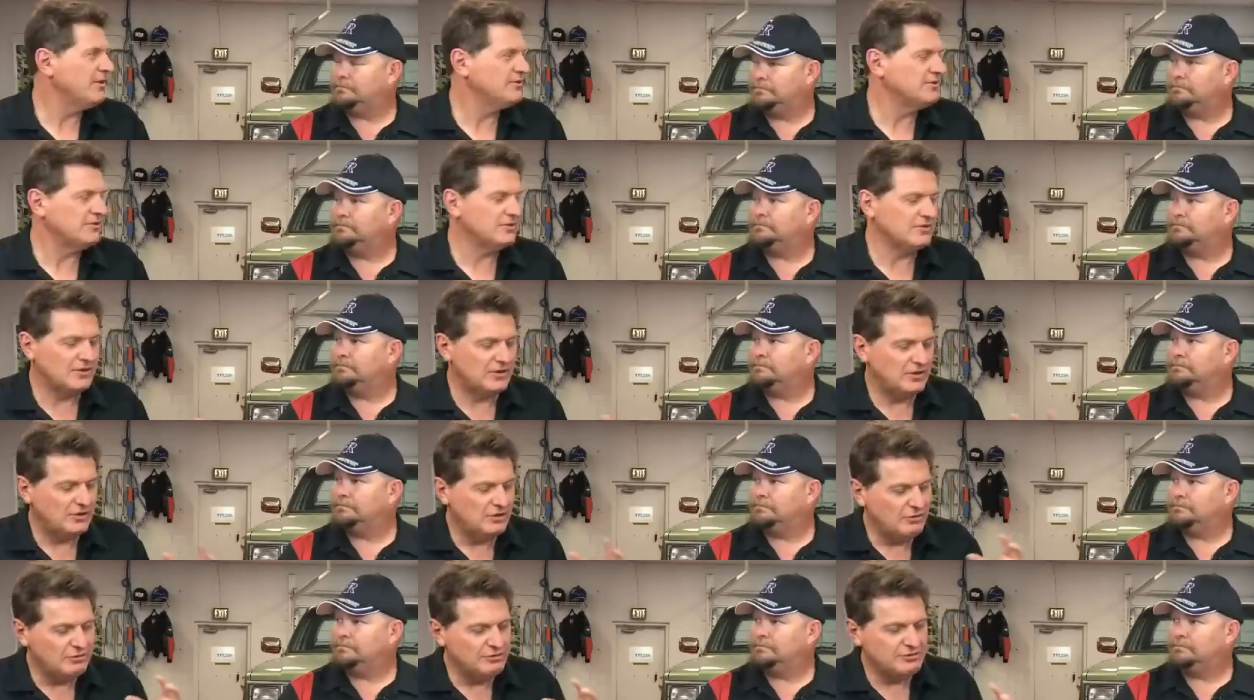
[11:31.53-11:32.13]
Speaker 1: this
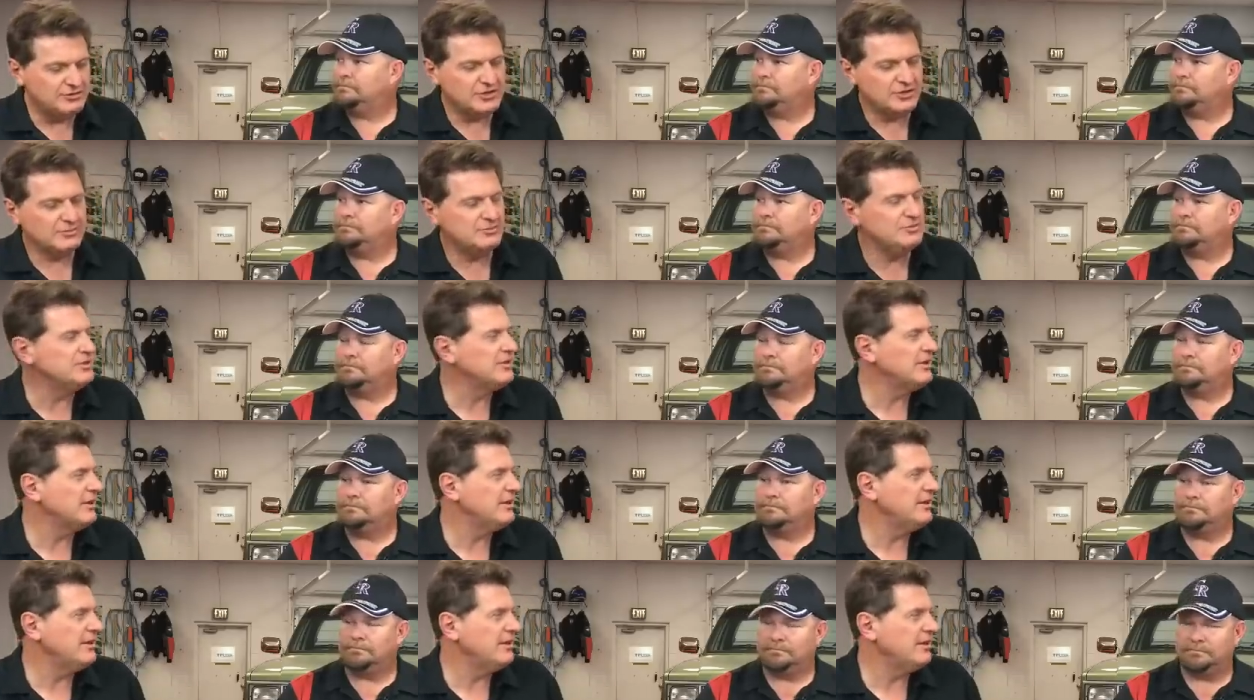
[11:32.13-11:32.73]
huge
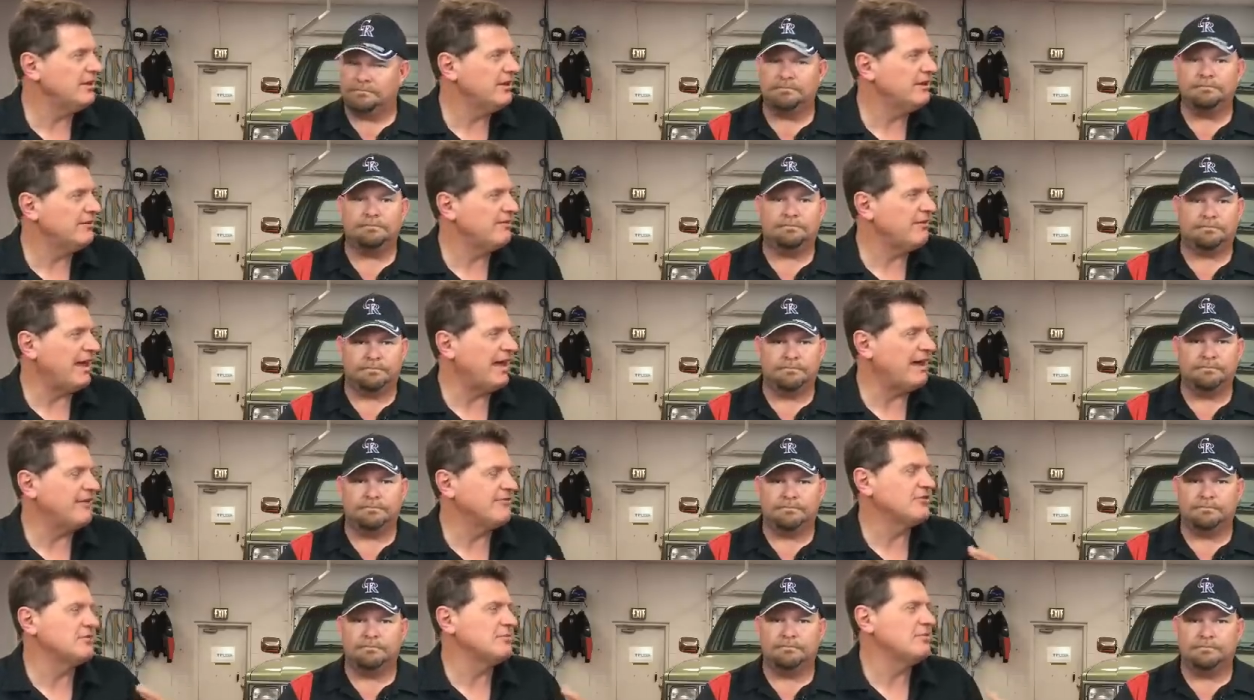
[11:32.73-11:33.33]
community of
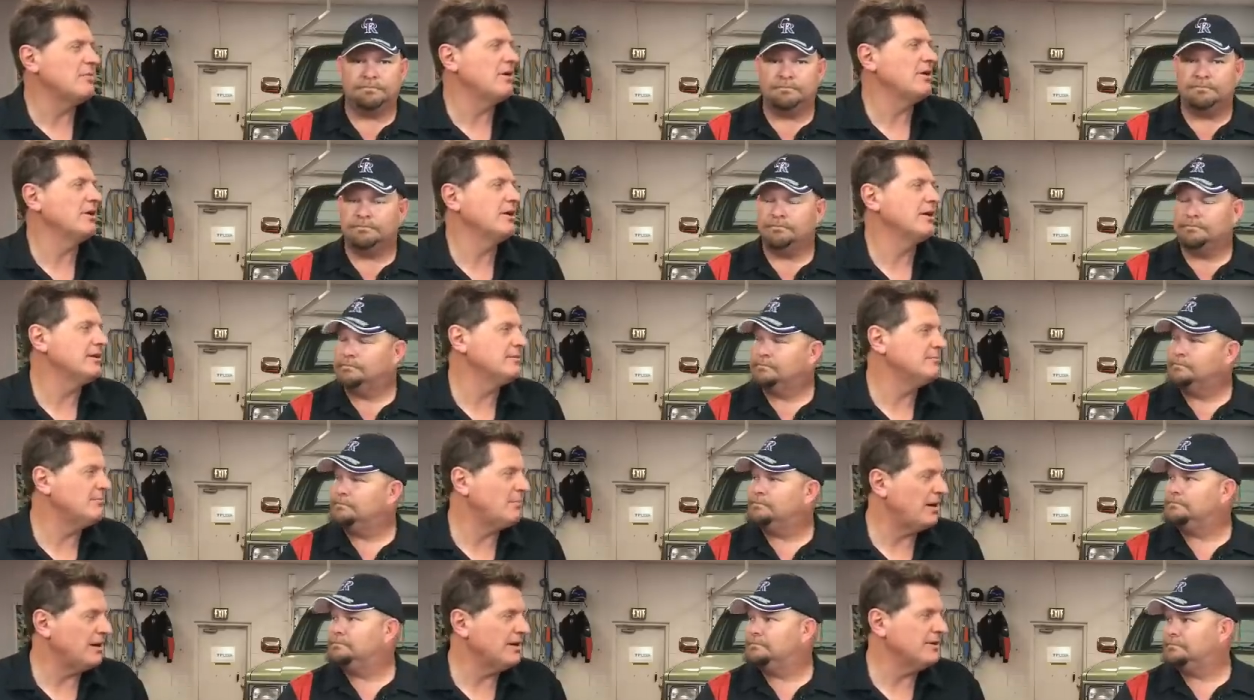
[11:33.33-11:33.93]
aftermarket
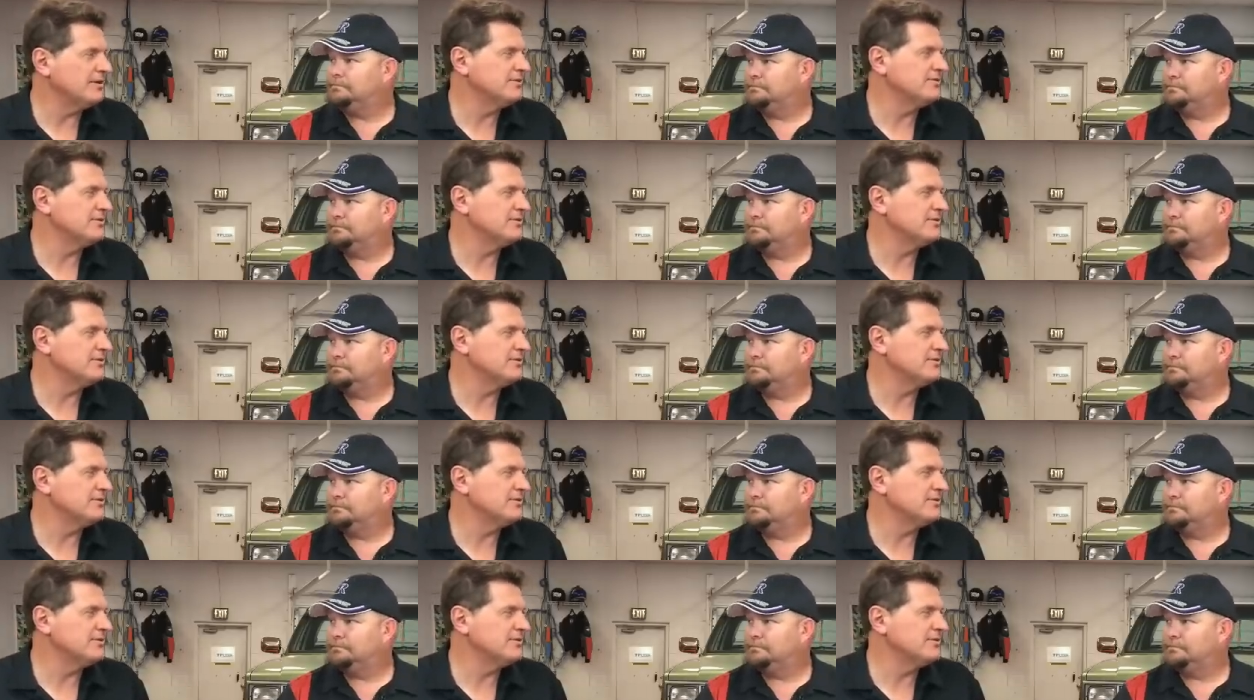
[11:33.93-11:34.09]
parts